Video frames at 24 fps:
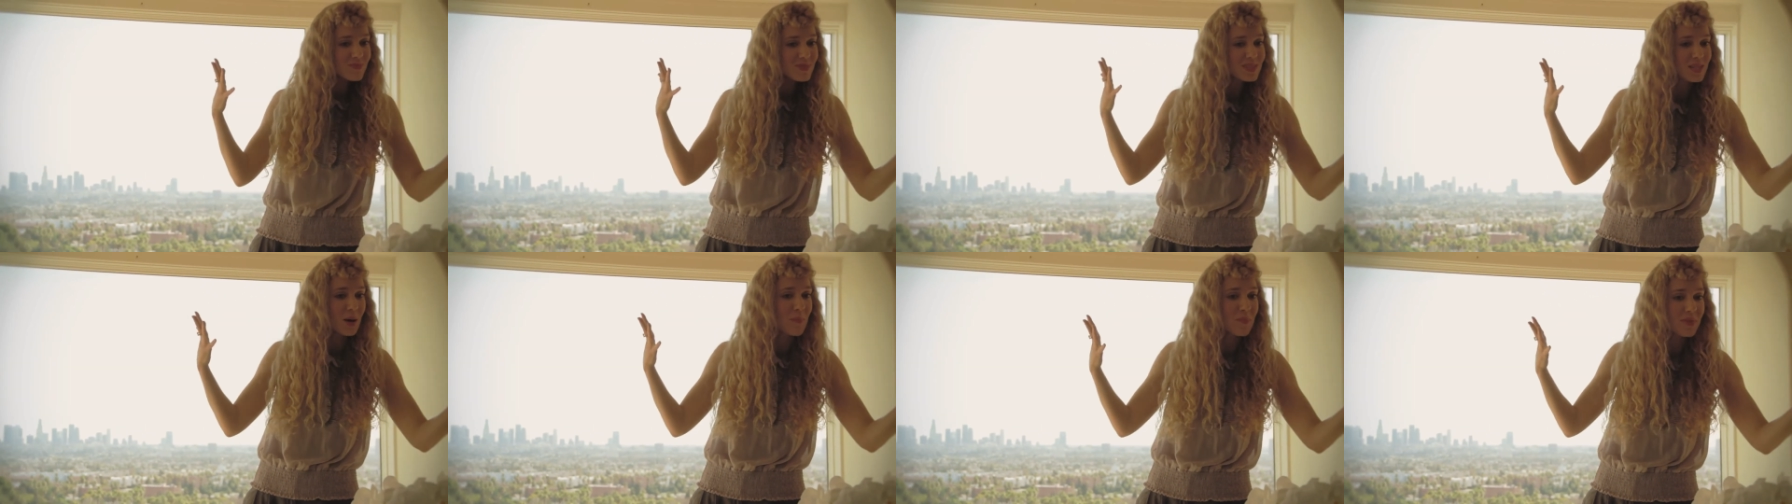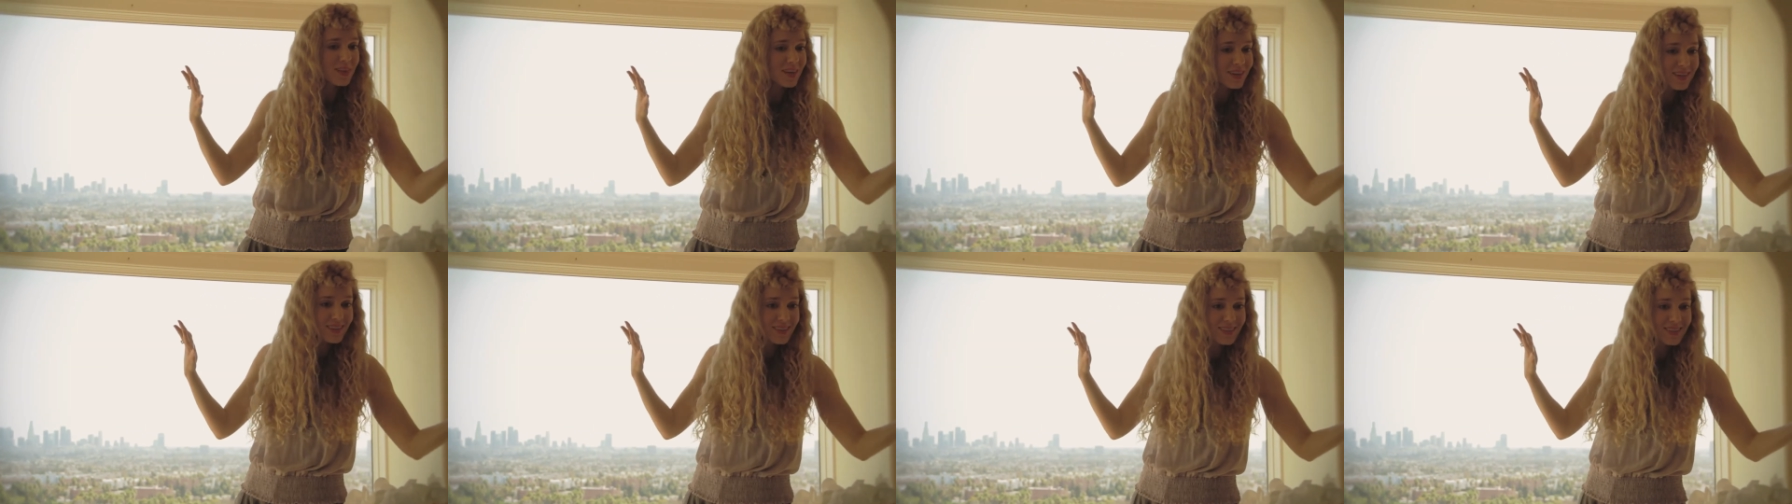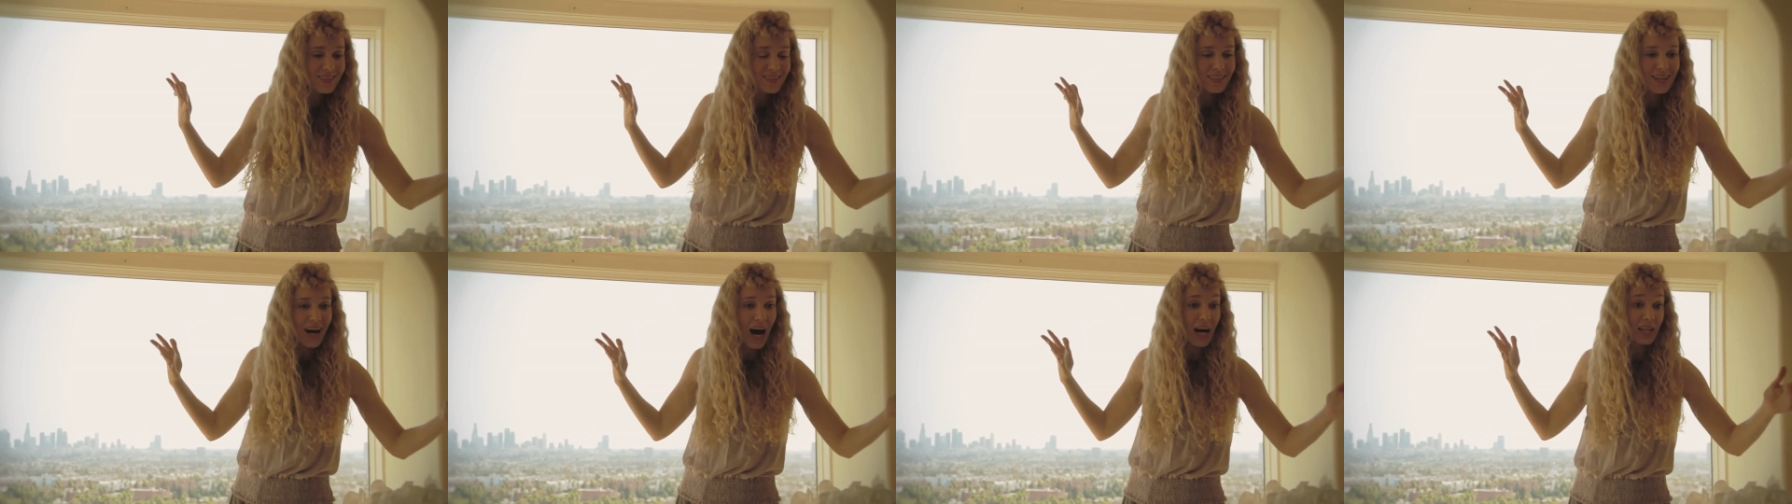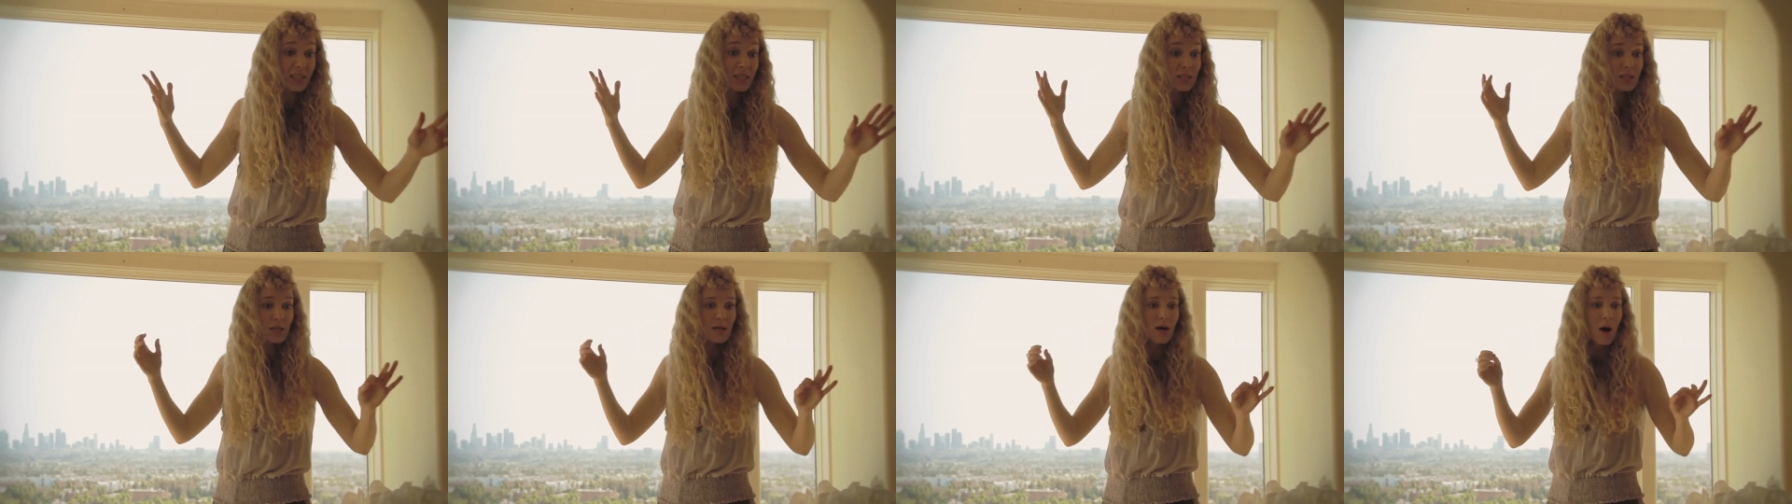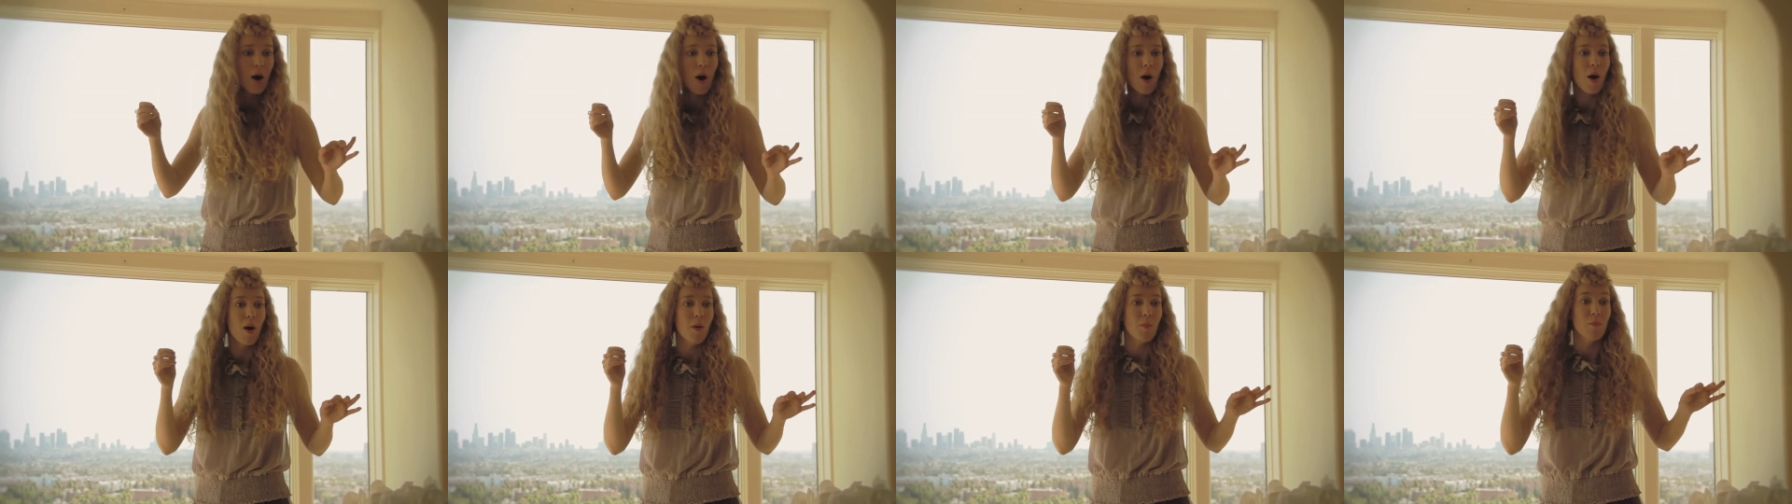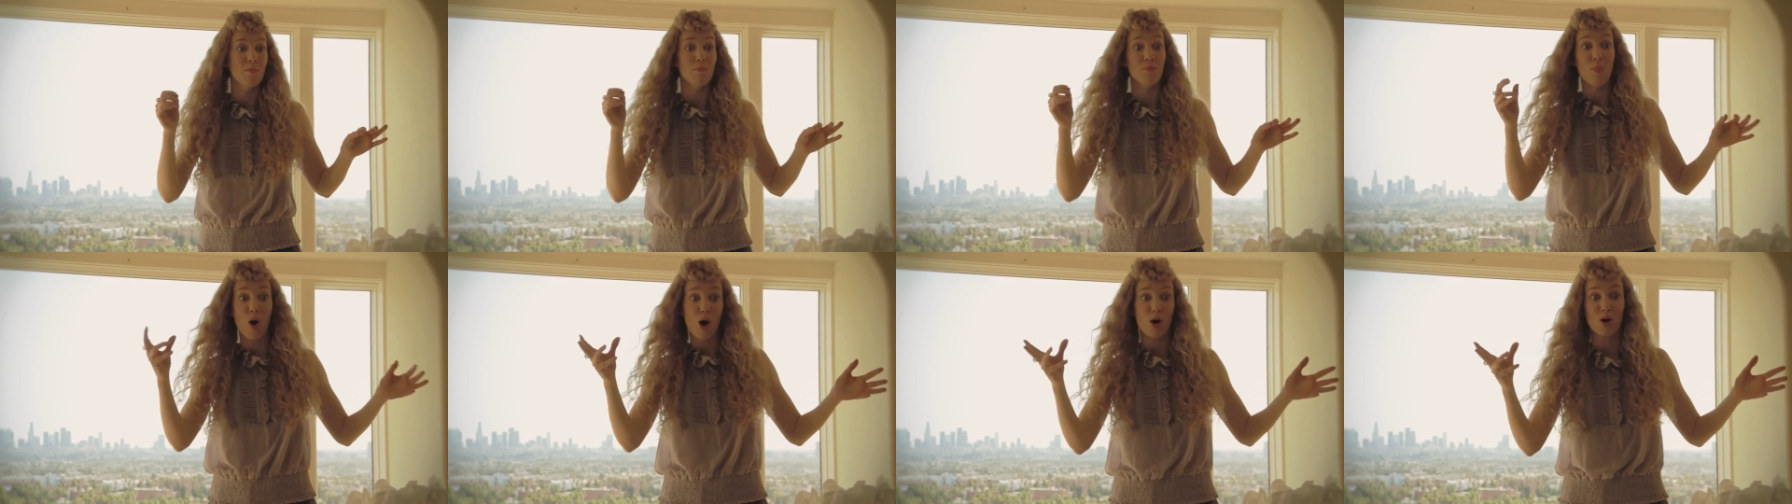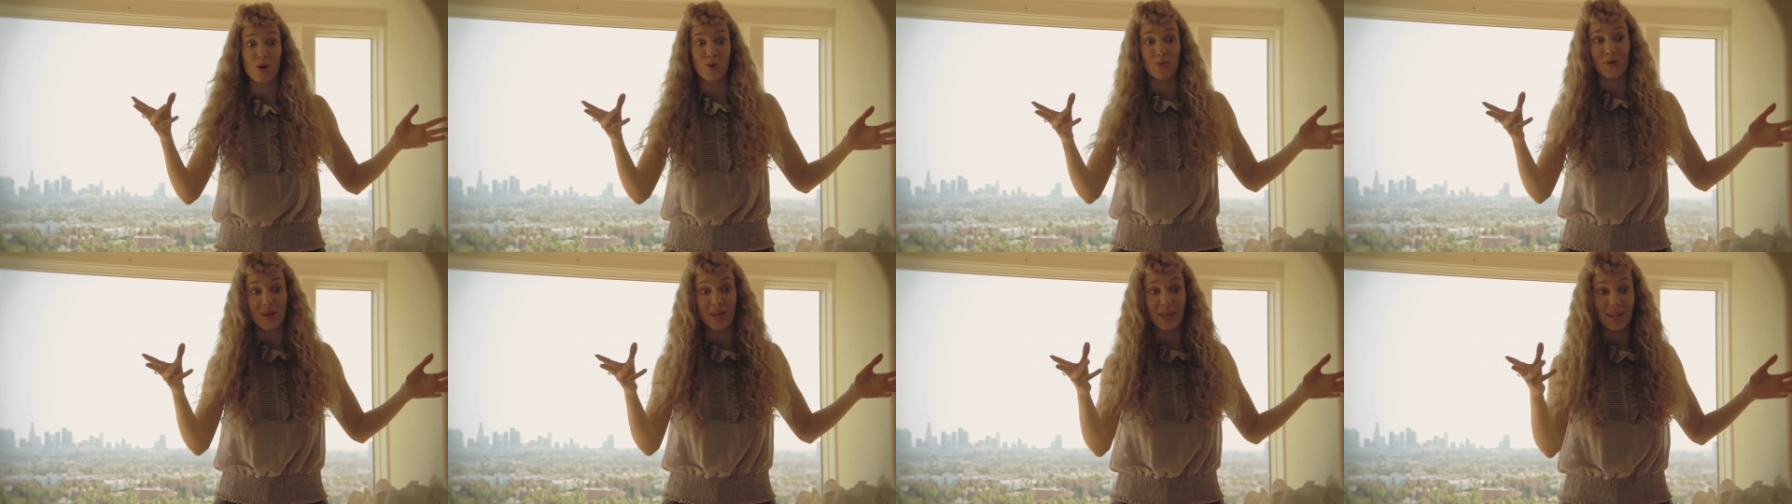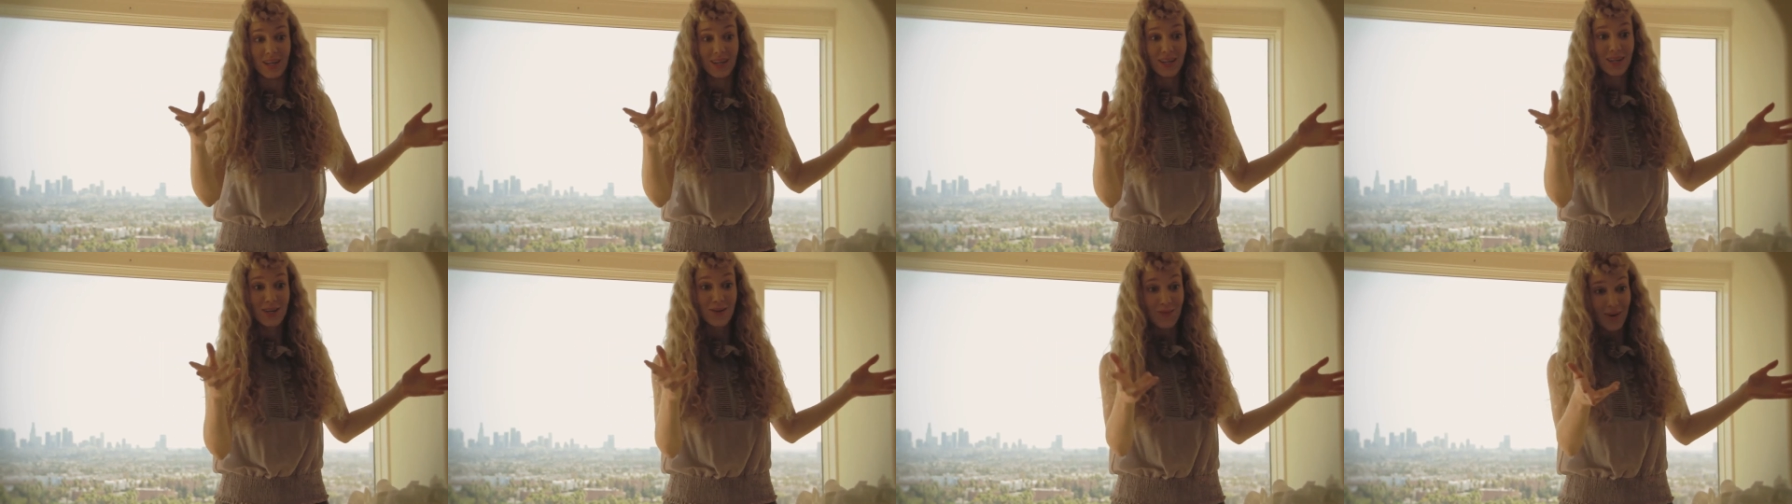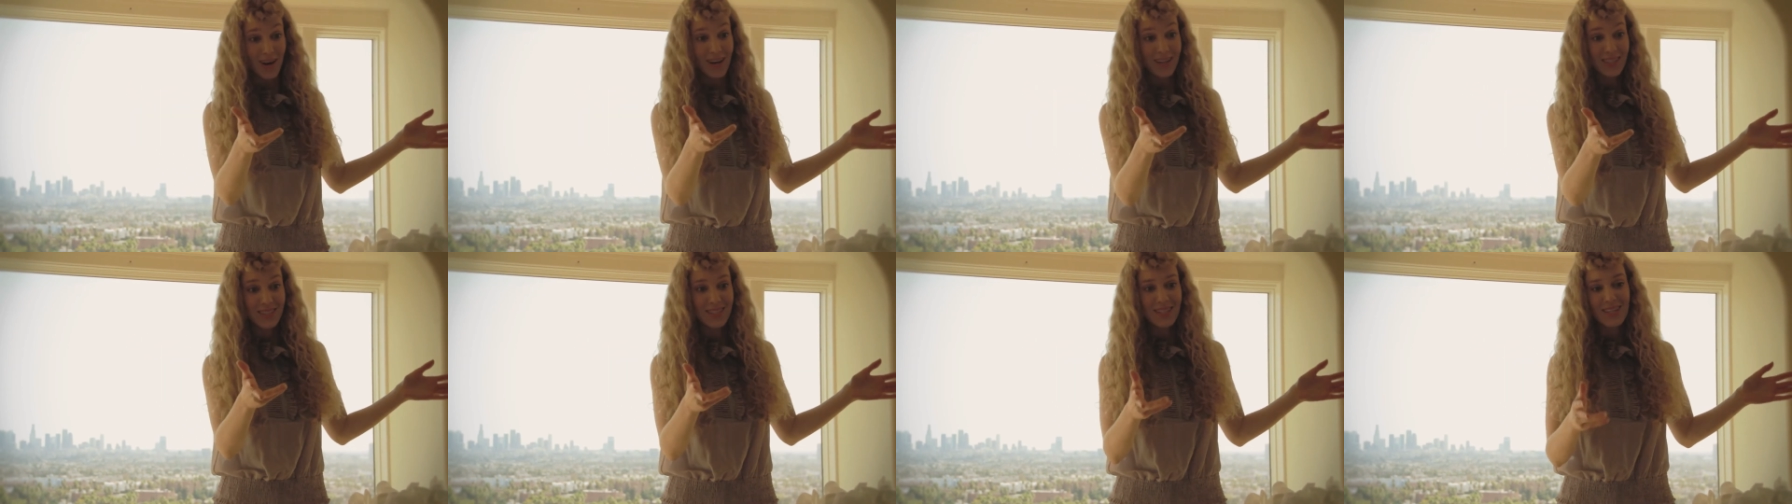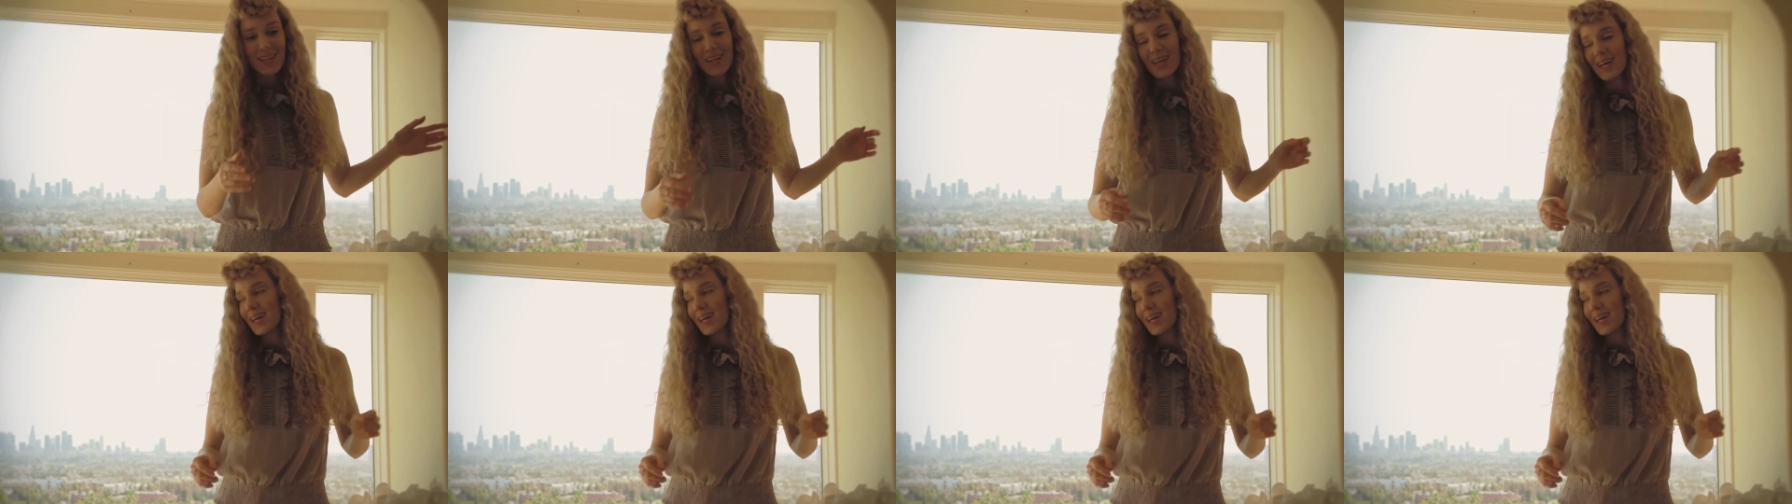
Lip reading: something, utter mockery, right?